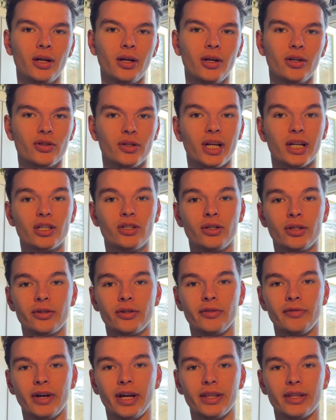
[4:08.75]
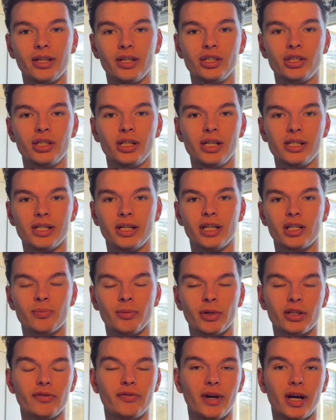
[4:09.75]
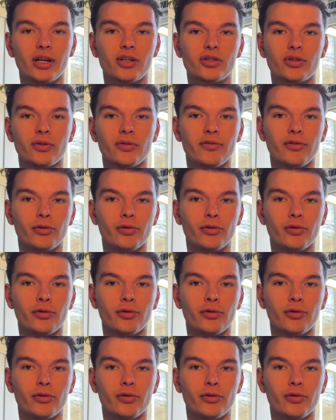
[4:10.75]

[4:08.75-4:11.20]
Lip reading: So that's another advantage, is that it's much faster for